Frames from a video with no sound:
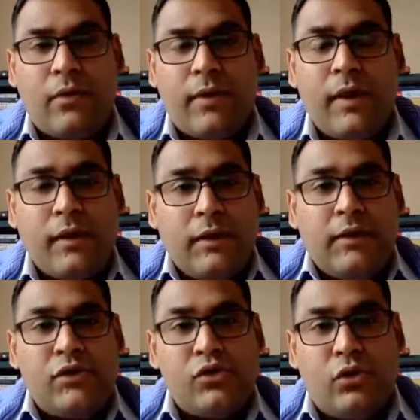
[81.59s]
Okay.
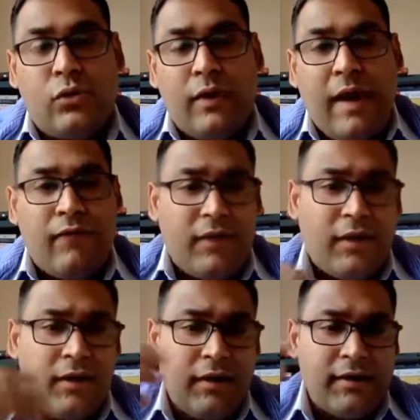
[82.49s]
So
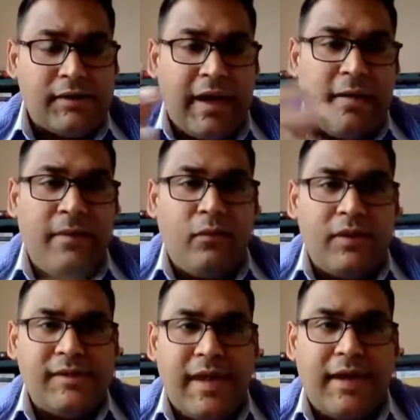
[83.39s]
after describing what
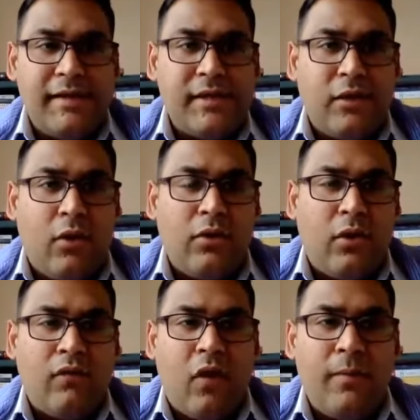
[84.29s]
exactly is a
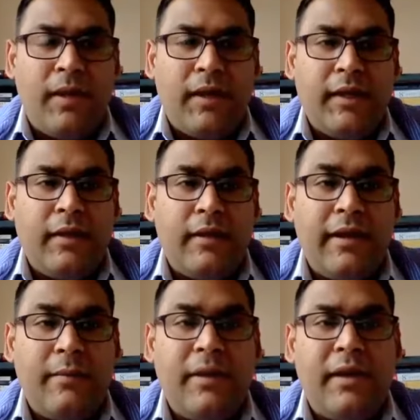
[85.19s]
non-conformity,
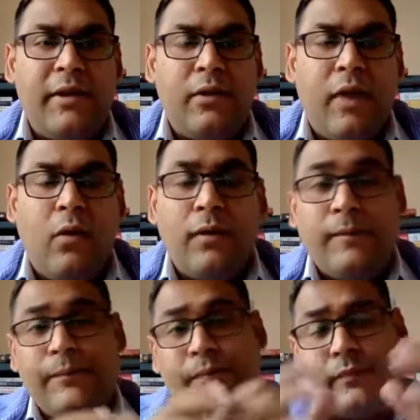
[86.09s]
let me tell you now
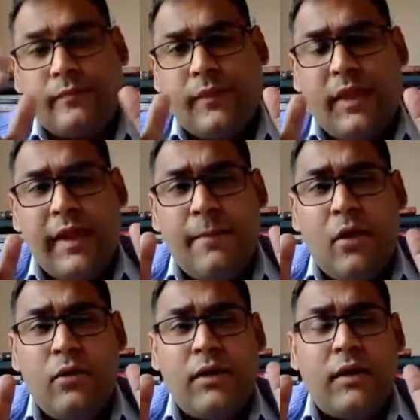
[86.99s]

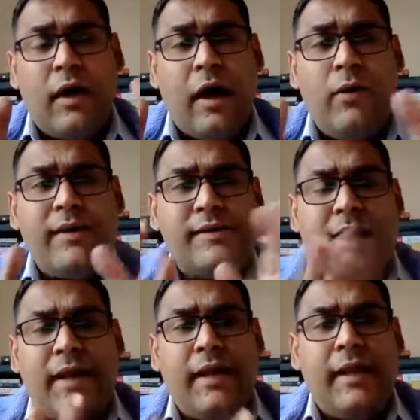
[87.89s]
about how
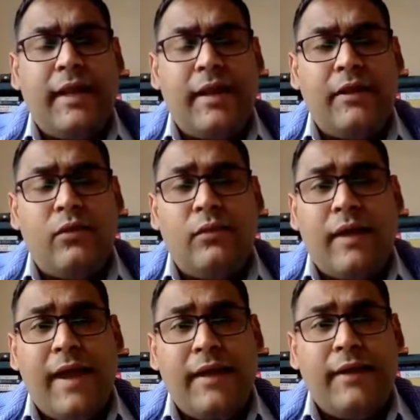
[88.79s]
exactly can you
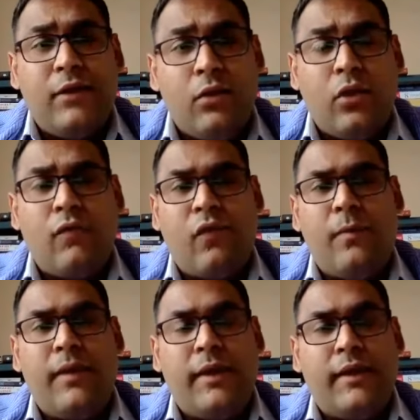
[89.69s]
write the
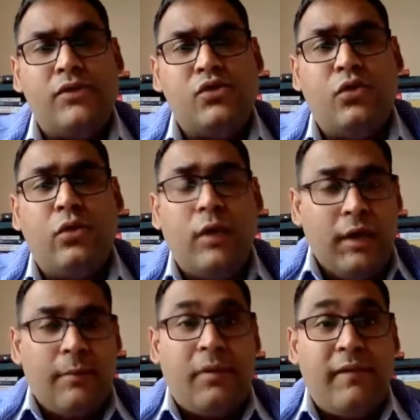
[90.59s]
non-conformity. So
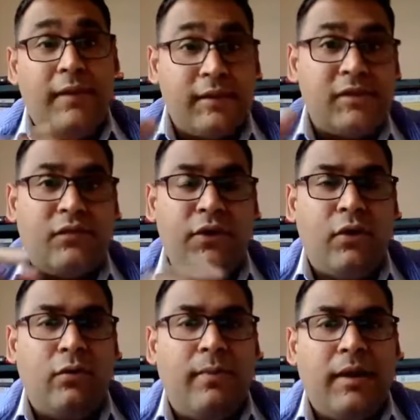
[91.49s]
Praveen, this is for
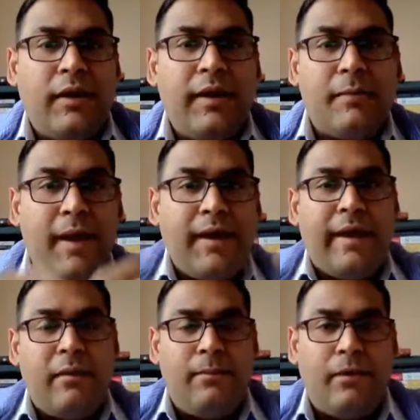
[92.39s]
you, but it might
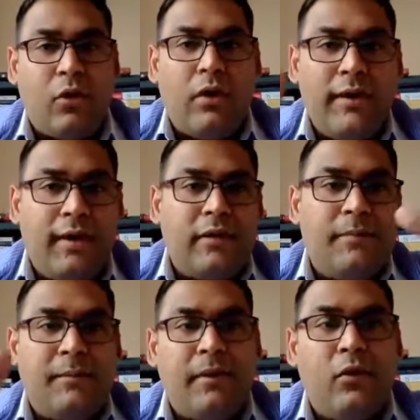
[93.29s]
help with all the other
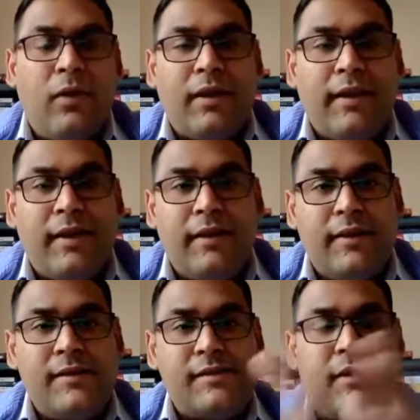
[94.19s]
people who are there in
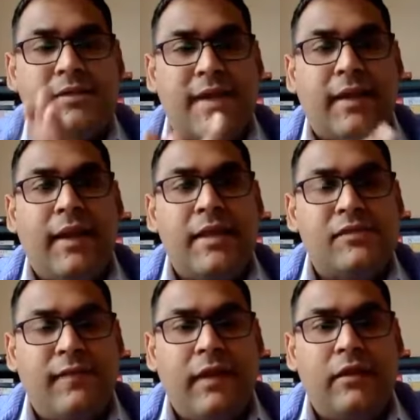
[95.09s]
this channel
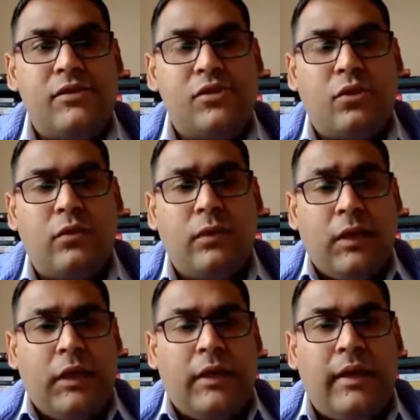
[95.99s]
as well. So
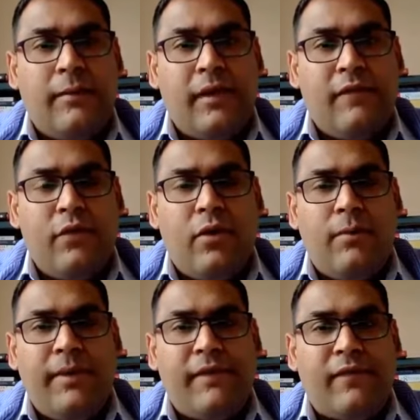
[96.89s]
let me give you
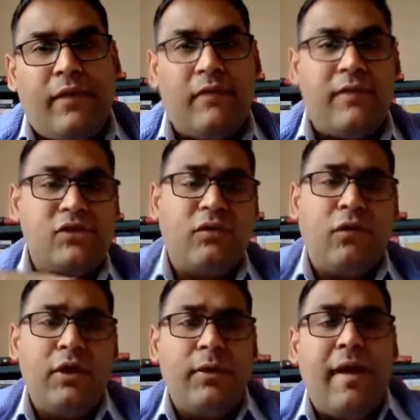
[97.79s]
a brief. First of
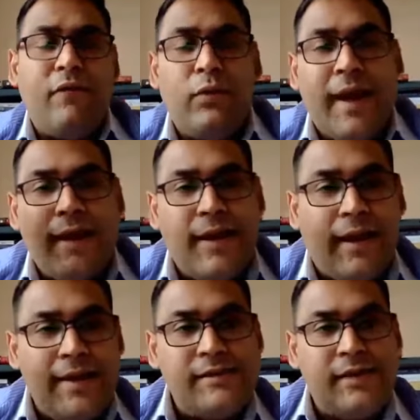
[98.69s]
all, you have to
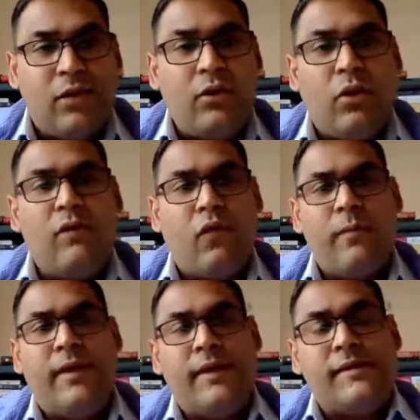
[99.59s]
categorize the
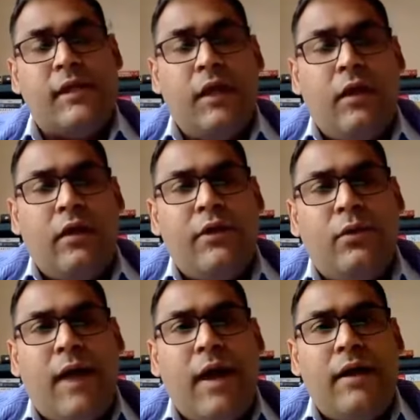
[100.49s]
non-conformities.
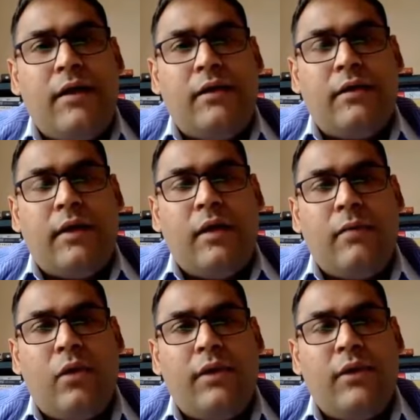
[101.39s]
You can't club
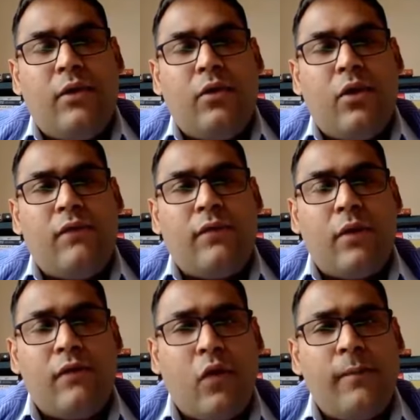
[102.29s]
all the
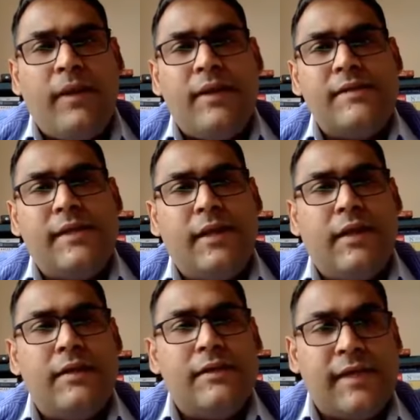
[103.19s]
non-conformities in
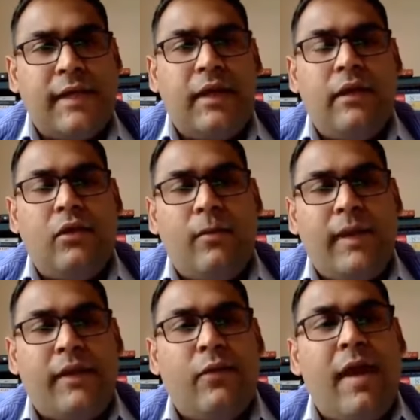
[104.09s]
a single
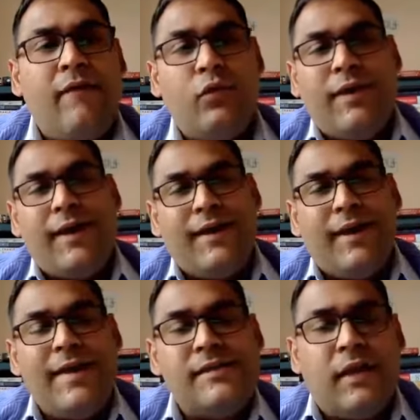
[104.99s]
domain. You have to
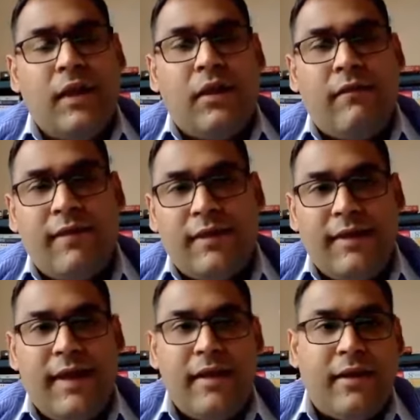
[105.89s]
categorize whether
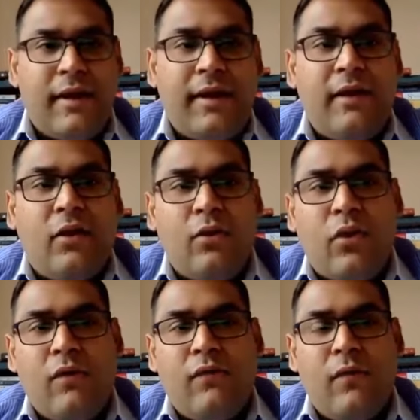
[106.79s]
they are critical
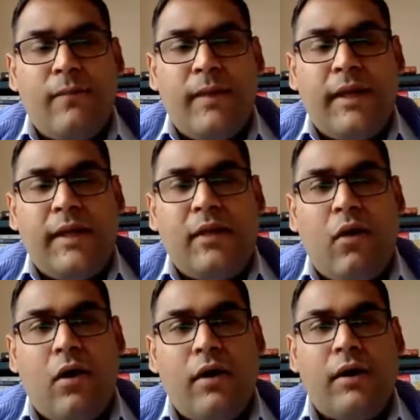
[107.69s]
non-conformity
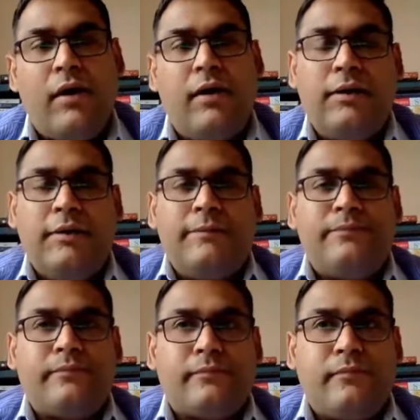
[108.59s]
or
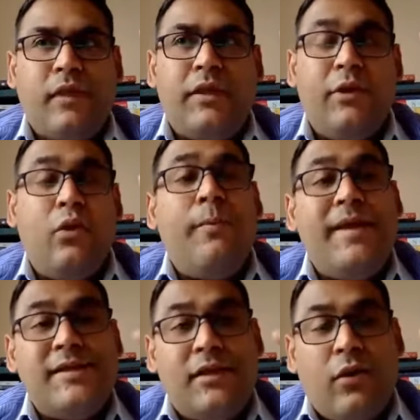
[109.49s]

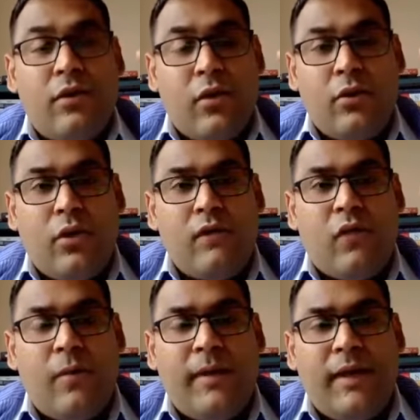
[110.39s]
major
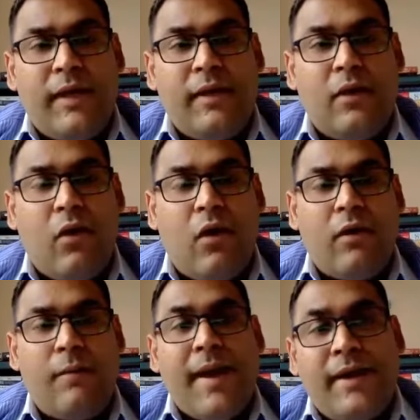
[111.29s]
non-conformity
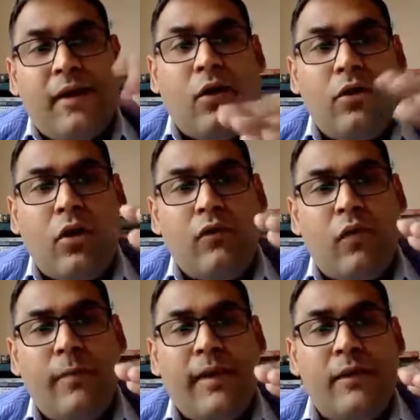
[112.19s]
or minor
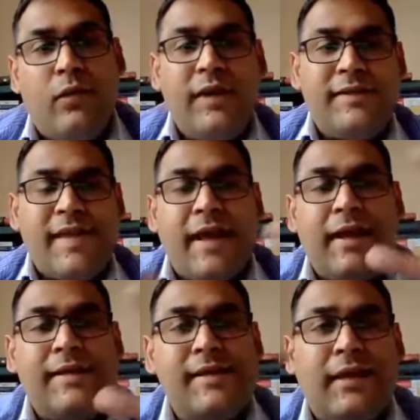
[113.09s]
non-conformity. What
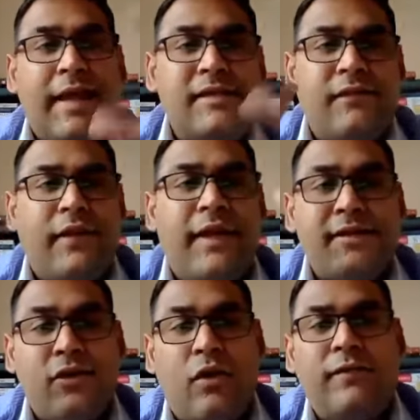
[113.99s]
exactly is the
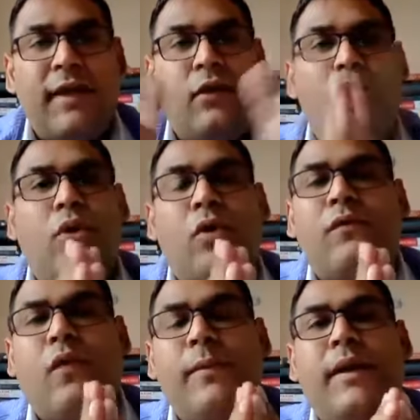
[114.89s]
classification of that
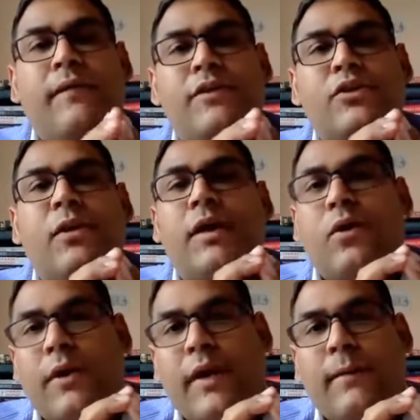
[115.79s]
non-conformity which you are
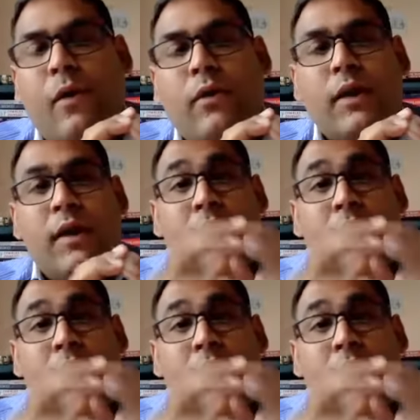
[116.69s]
talking about?